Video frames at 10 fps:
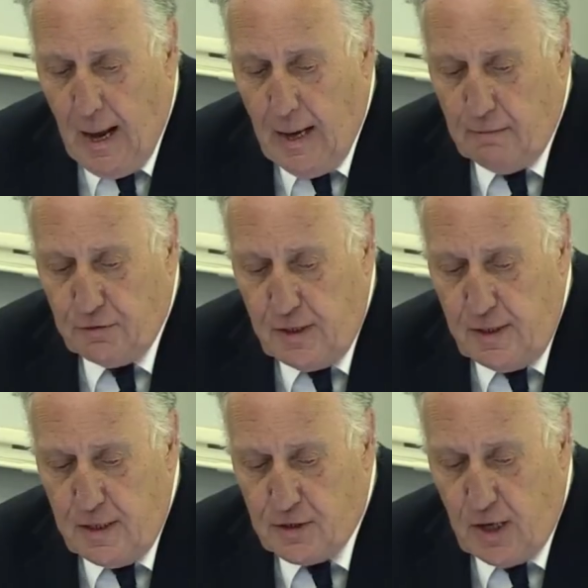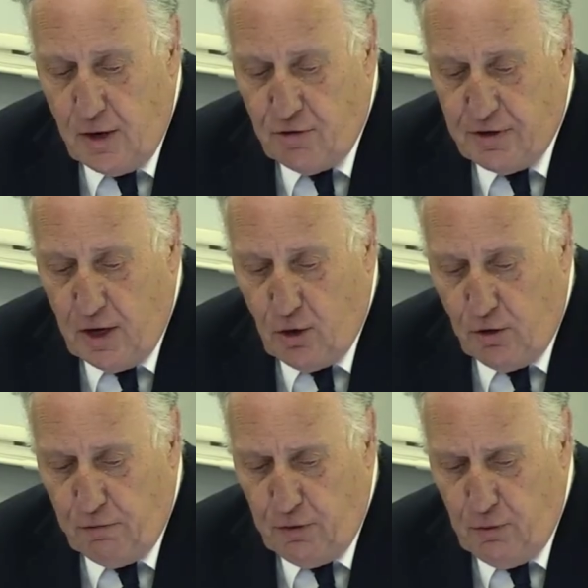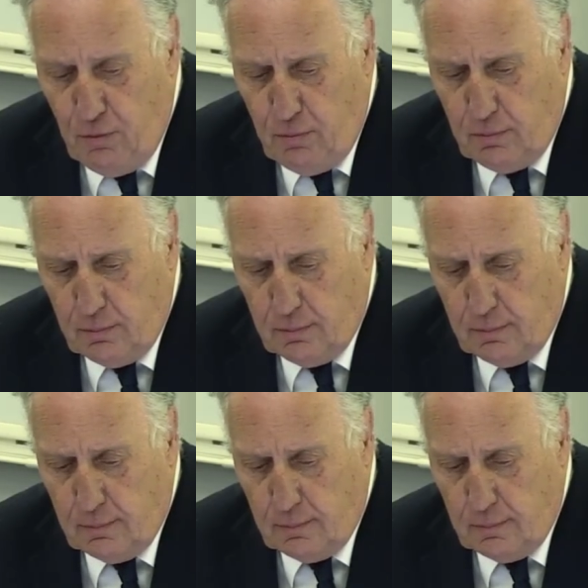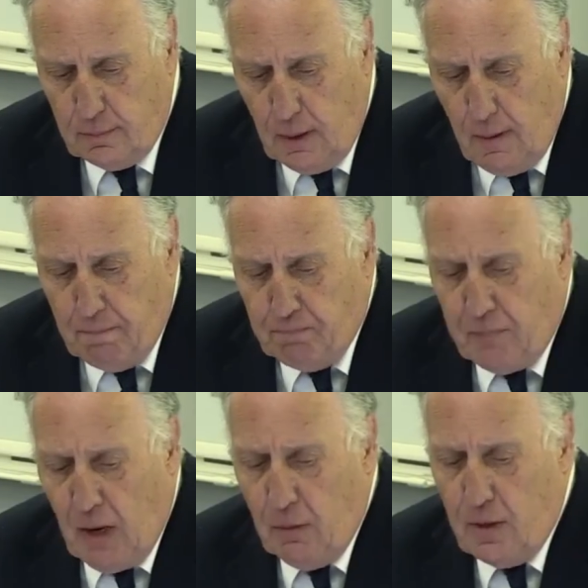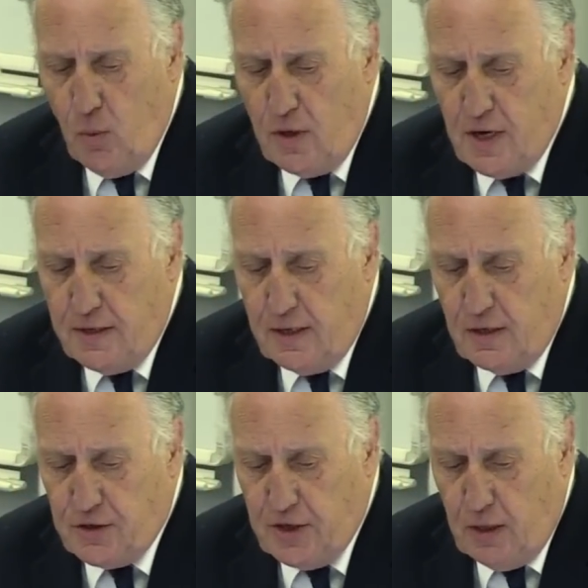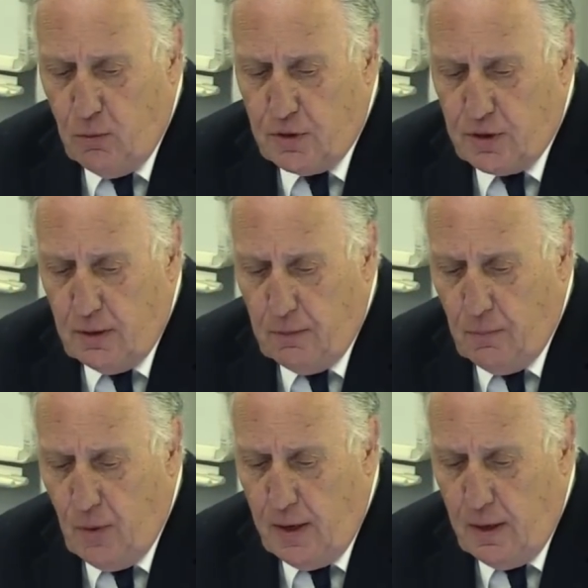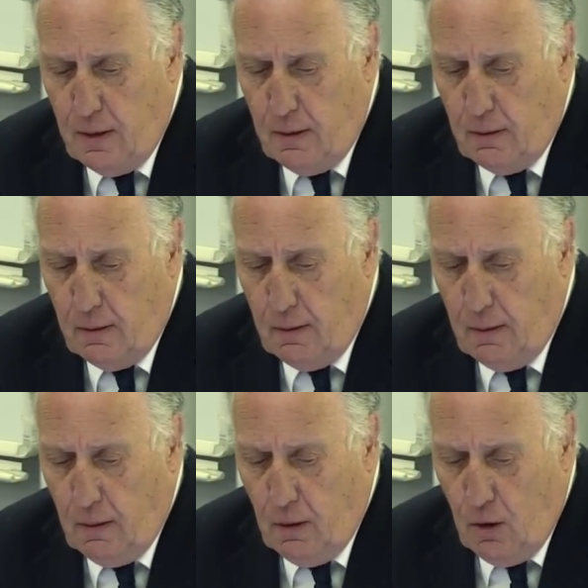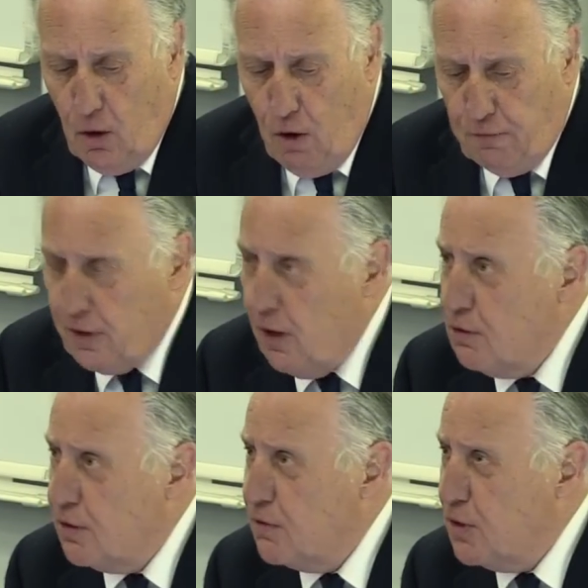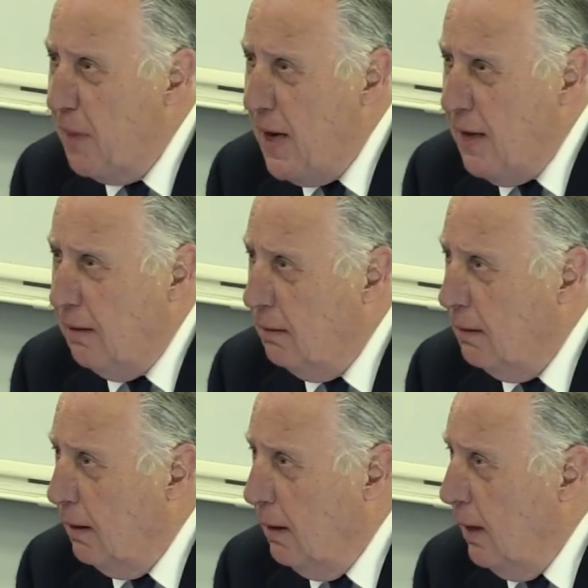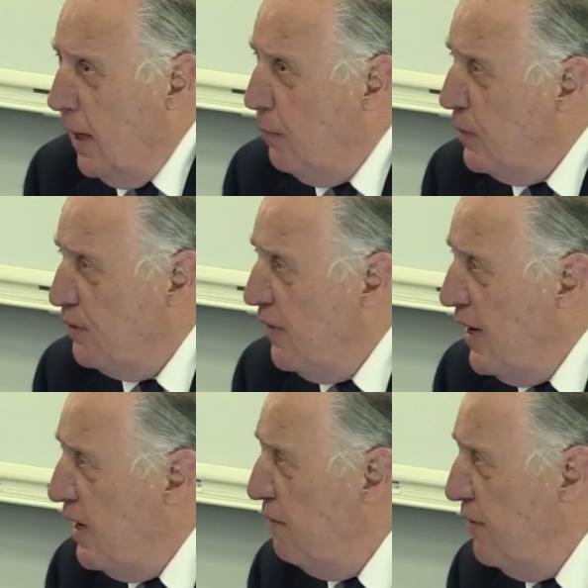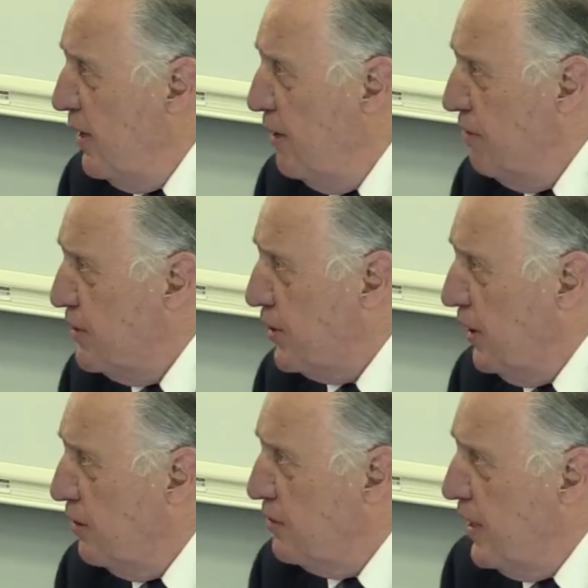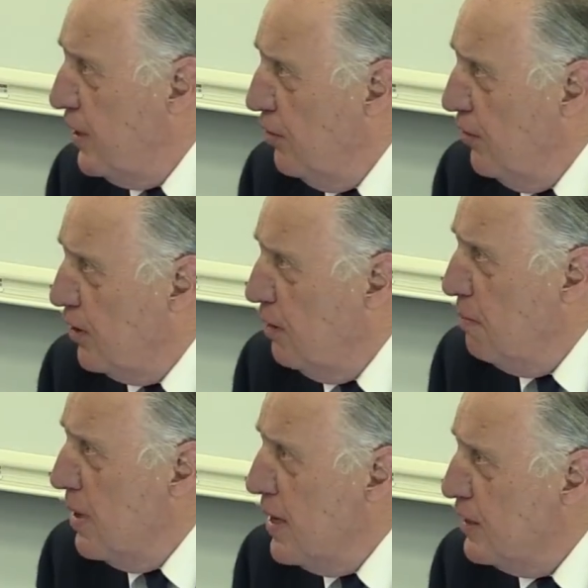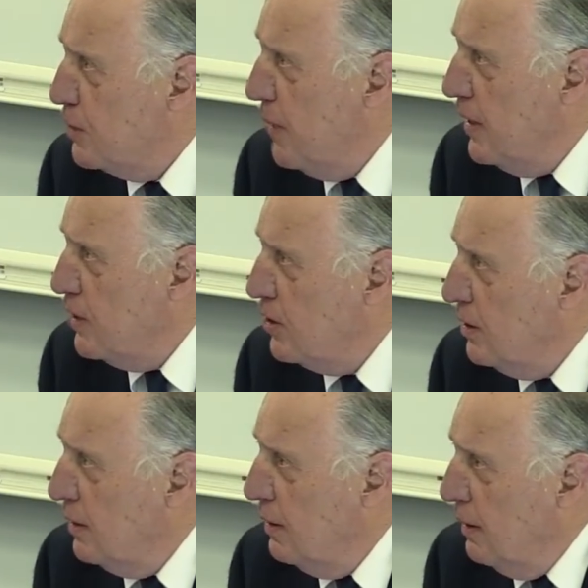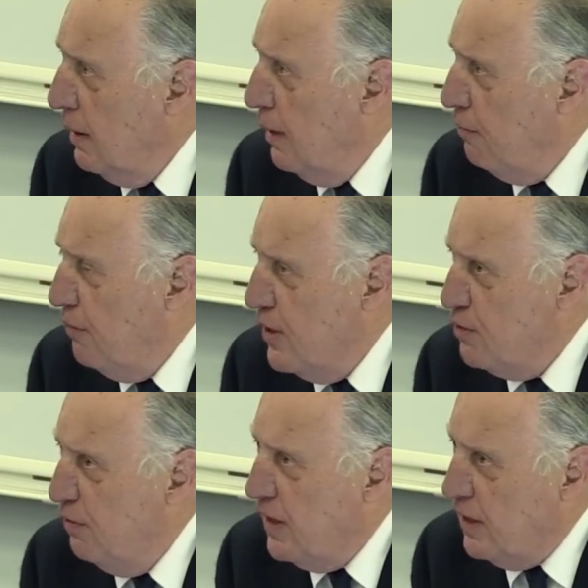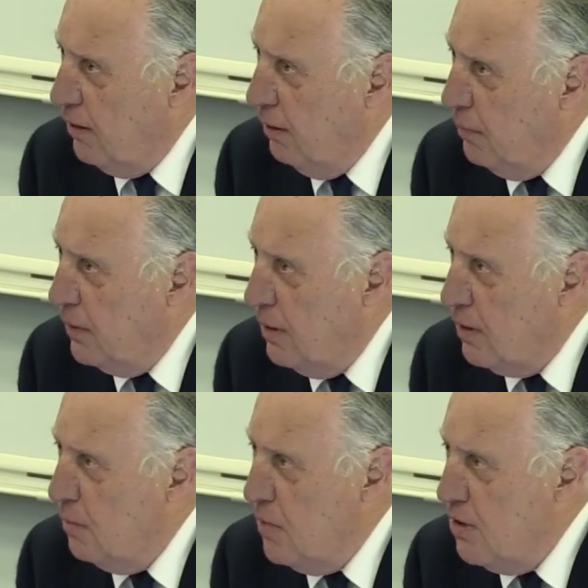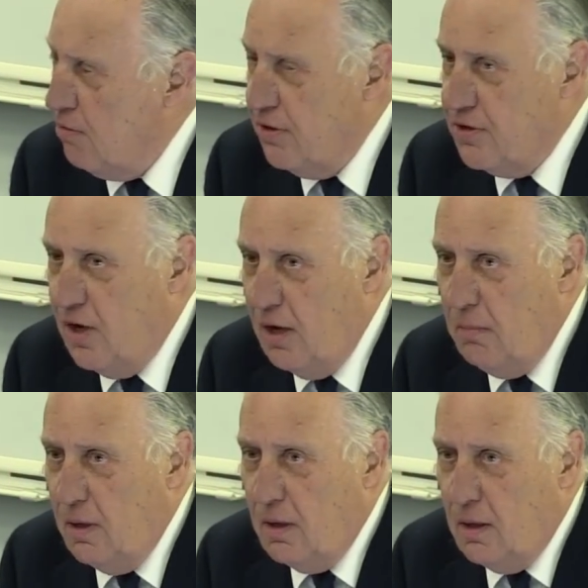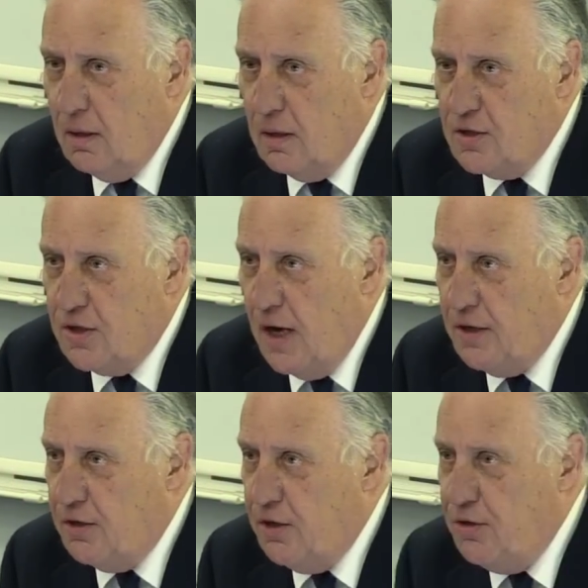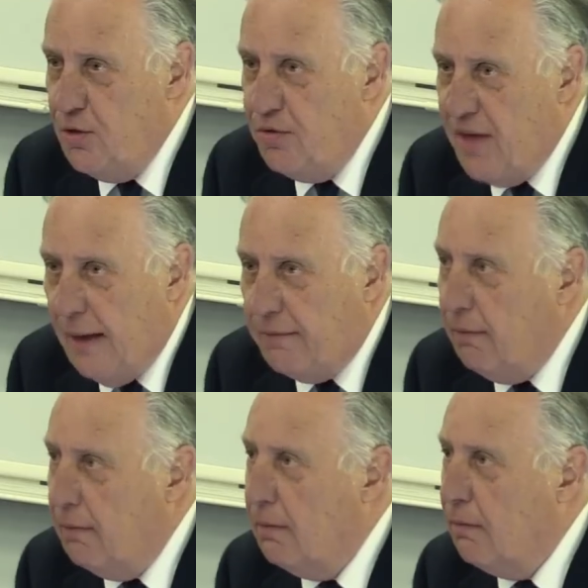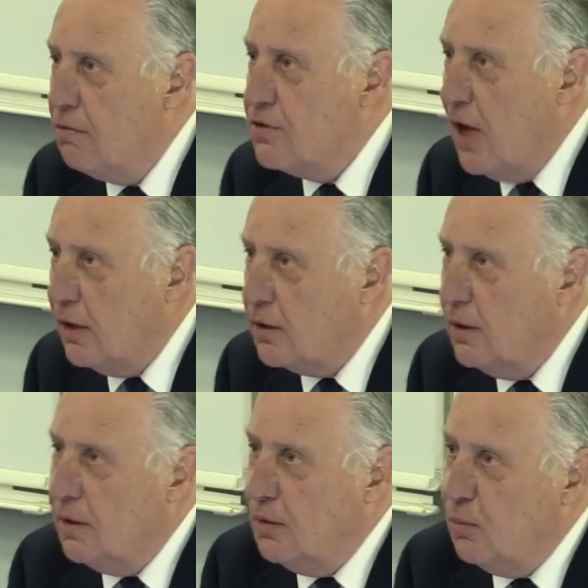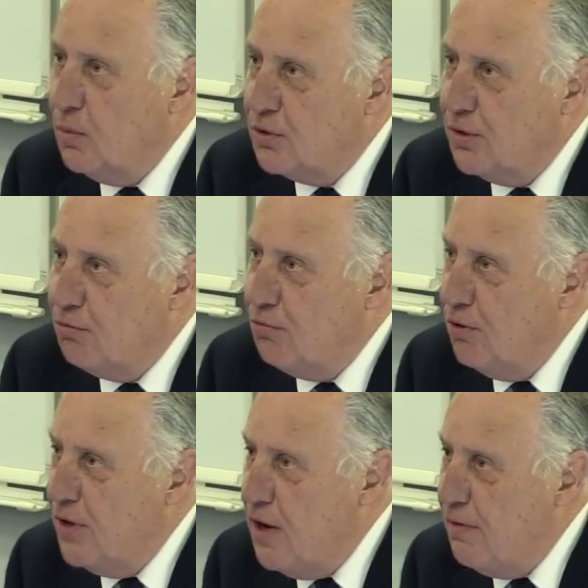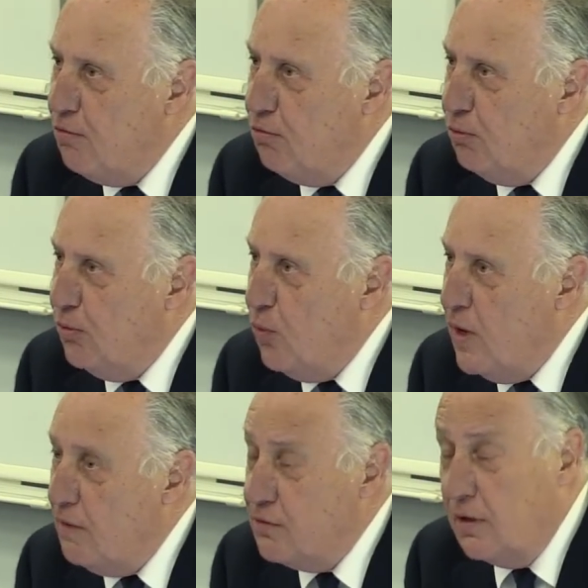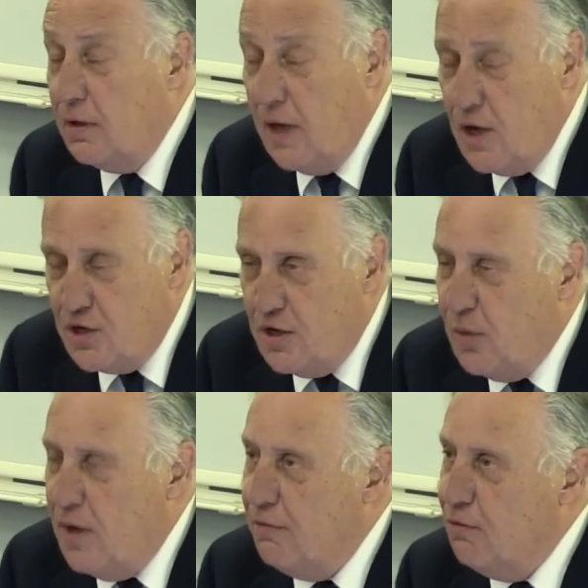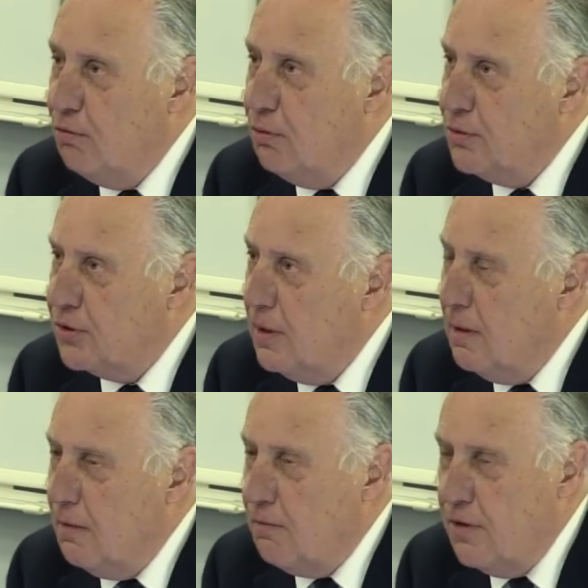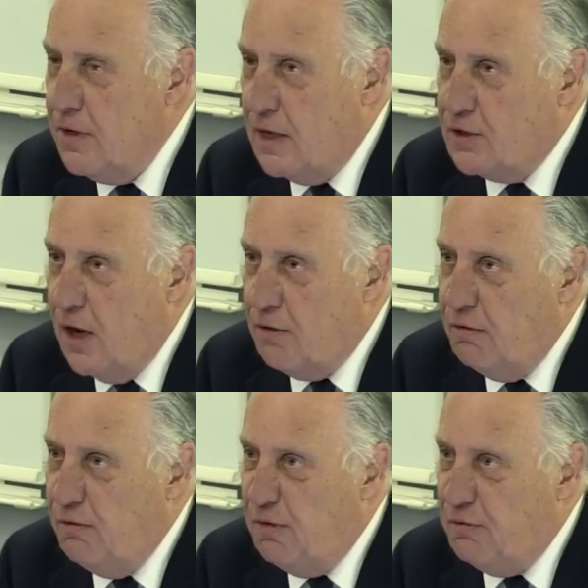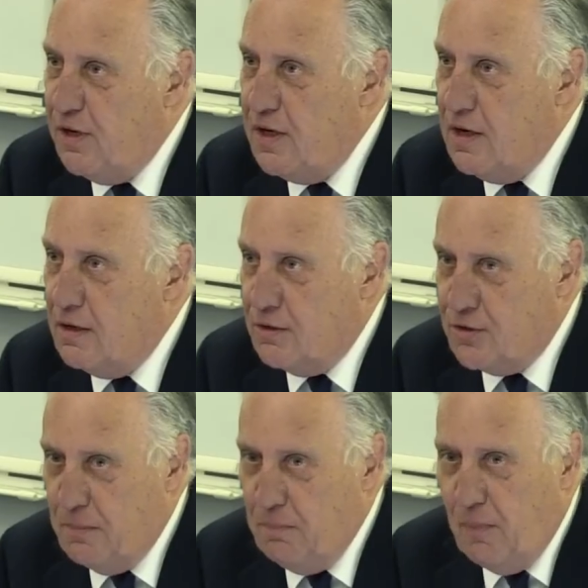And I've seen this country take on a few. But the ones I didn't see was when off the coast of Spain, it was very, very risky to take on the combined Spanish and French fleet. But our commander at the time decided to do that. The result was that the Royal Navy ruled the waves and occasionally waived the rules for the next 150 years.